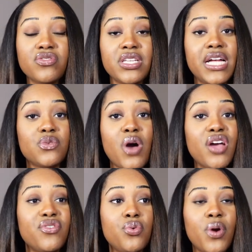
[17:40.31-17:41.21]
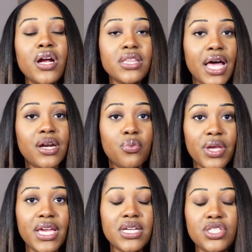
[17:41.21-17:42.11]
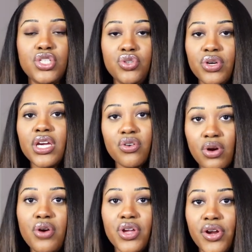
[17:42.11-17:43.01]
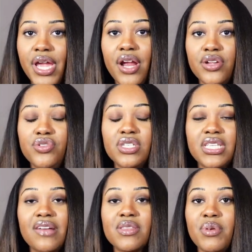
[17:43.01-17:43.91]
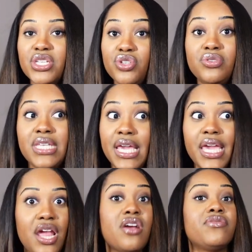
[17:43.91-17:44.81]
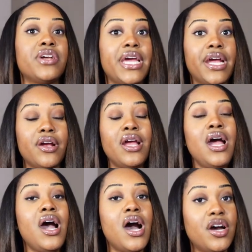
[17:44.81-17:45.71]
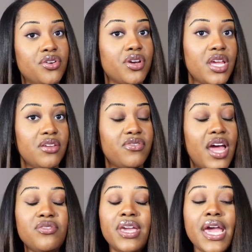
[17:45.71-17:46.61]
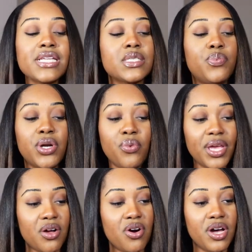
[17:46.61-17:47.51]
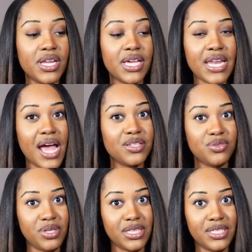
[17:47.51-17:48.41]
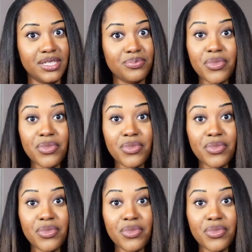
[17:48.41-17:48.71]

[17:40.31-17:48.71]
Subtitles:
So that's why if you wear a lot of wigs, you can grow your hair. You just have to make sure you take care of your hair underneath. Now, you can't just put a wig on and not do nothing.